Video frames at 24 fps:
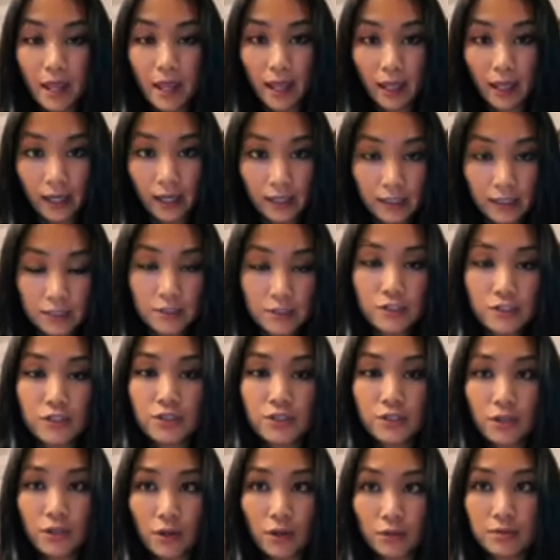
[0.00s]

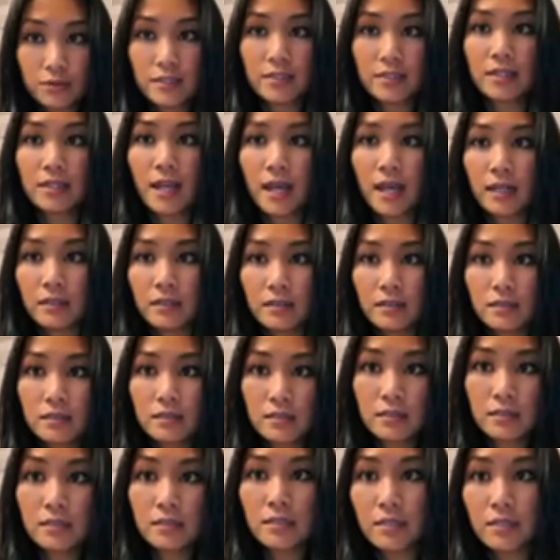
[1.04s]
age, code
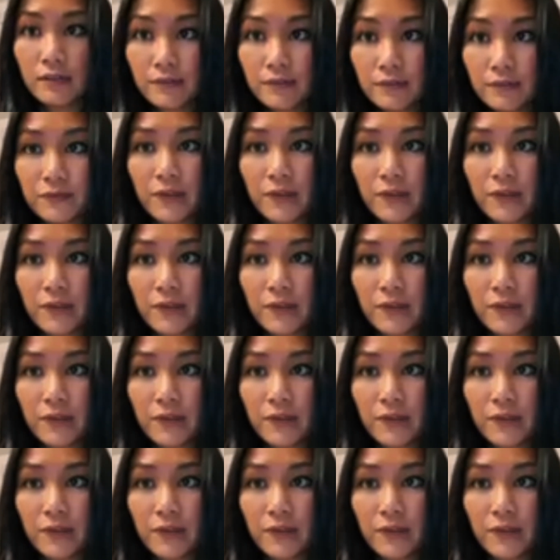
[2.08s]
status,